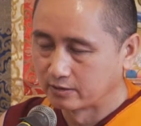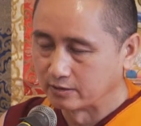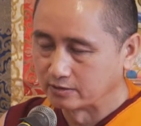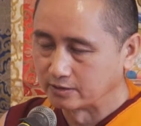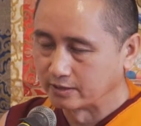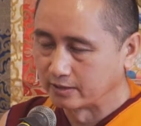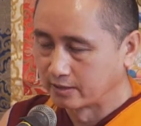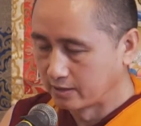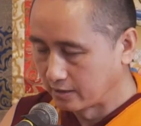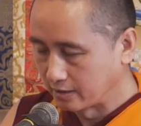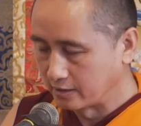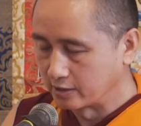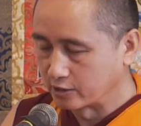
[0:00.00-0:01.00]
you see,
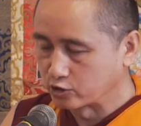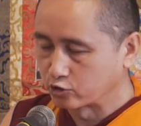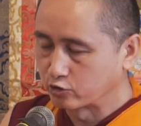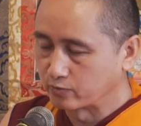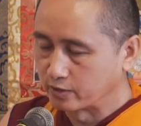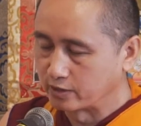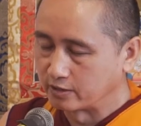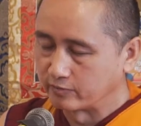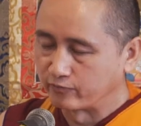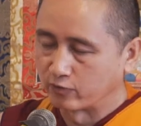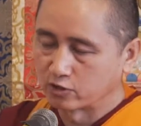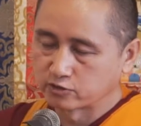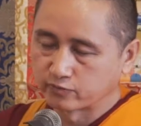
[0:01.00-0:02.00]
in the script, in the
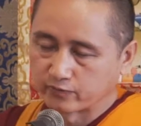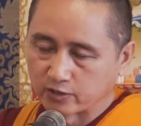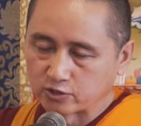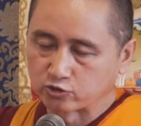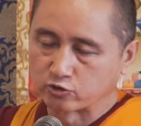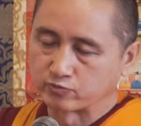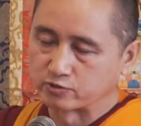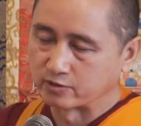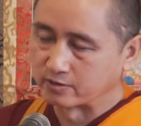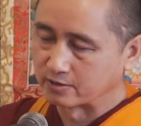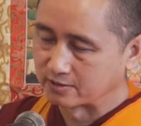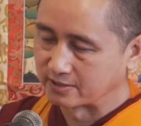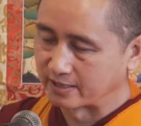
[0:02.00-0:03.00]
philosophical
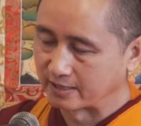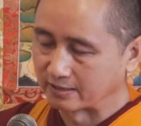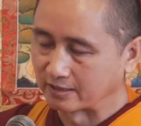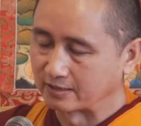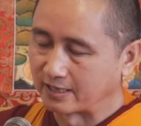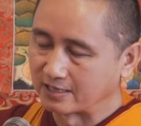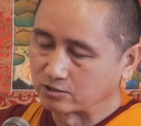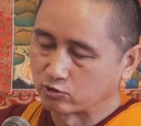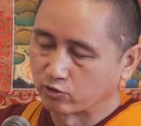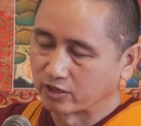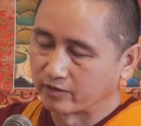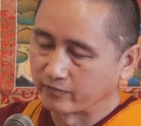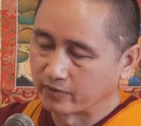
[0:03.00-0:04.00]
scripture, saying that there is
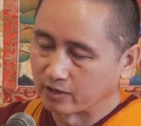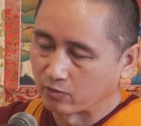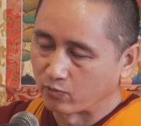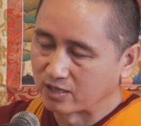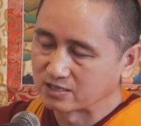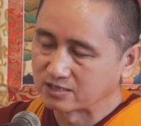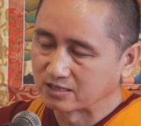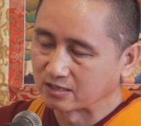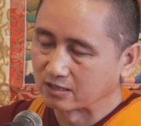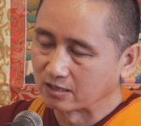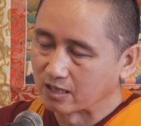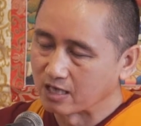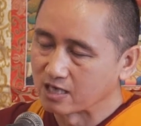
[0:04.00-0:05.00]
not even a one
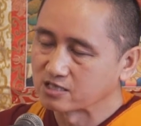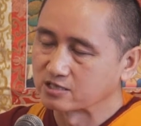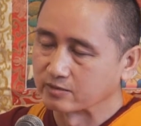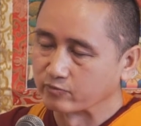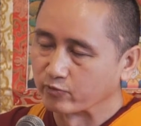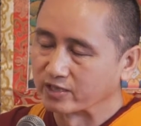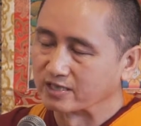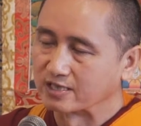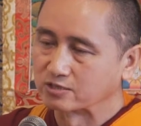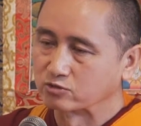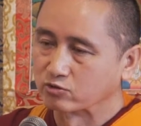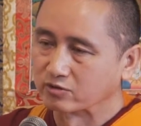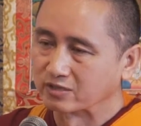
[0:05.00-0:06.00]
single atom where there
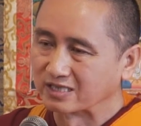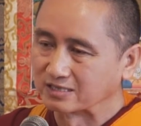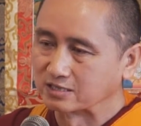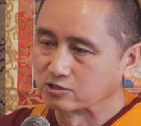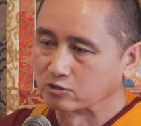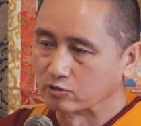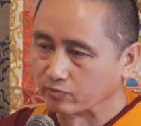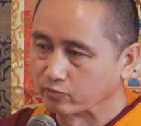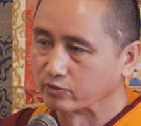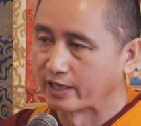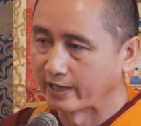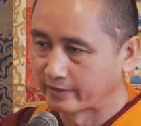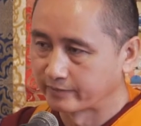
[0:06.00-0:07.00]
is non-existent of
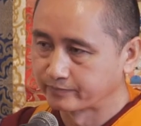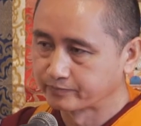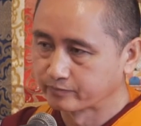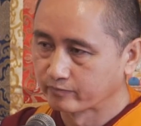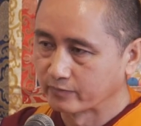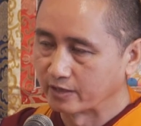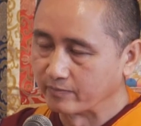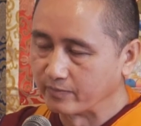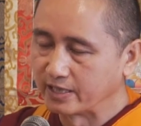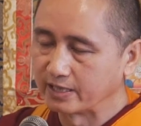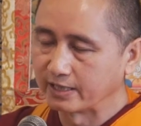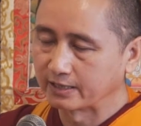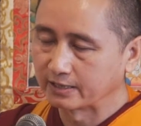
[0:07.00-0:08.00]
Buddha. It
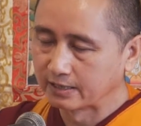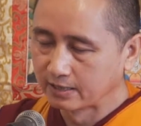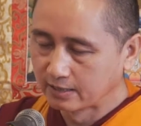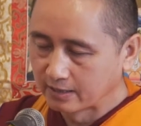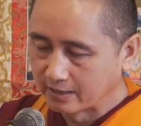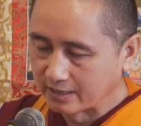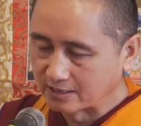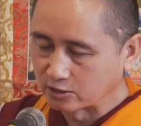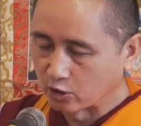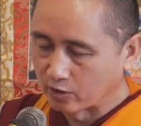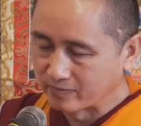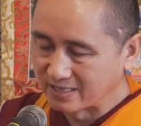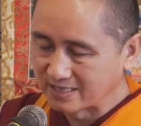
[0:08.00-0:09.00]
meaning his
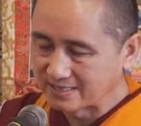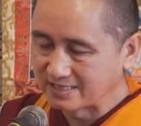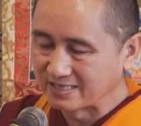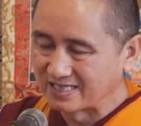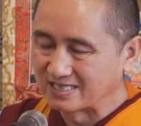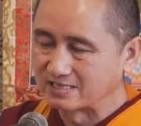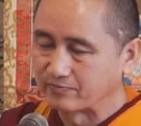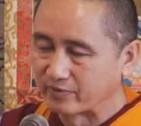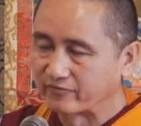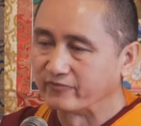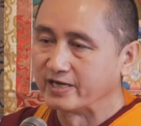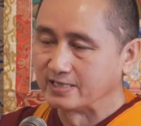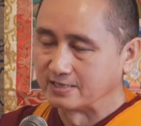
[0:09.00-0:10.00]
omniscience is
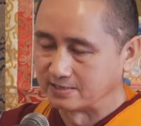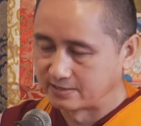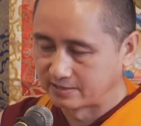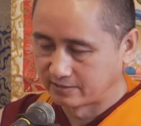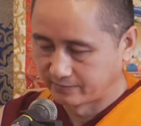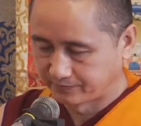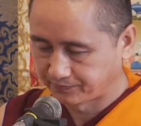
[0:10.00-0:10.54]
pervasive.